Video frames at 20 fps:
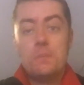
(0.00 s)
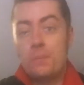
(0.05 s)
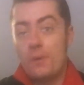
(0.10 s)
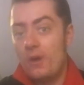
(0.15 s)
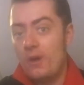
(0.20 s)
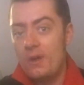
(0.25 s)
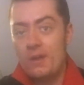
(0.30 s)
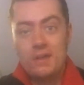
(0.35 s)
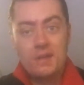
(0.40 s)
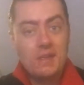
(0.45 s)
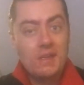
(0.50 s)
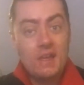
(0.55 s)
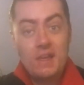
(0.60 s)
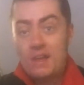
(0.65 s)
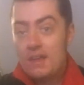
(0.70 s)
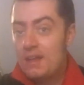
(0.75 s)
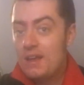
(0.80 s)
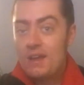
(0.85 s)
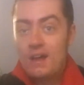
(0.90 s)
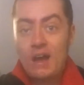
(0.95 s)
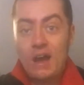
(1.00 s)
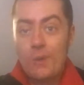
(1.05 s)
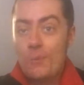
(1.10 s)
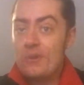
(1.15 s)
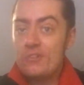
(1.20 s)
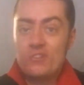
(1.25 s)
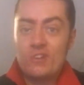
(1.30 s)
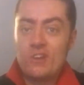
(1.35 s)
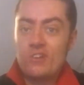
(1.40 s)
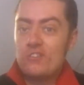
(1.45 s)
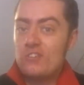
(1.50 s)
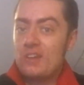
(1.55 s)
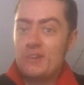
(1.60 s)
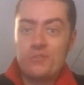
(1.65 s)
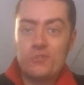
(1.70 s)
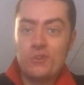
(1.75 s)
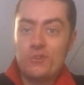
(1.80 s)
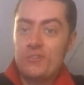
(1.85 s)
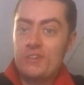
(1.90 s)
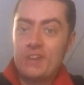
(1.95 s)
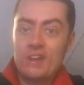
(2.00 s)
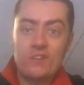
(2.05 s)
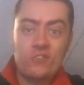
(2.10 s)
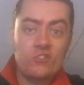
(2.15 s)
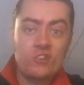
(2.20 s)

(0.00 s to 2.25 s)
But I was asked for a video,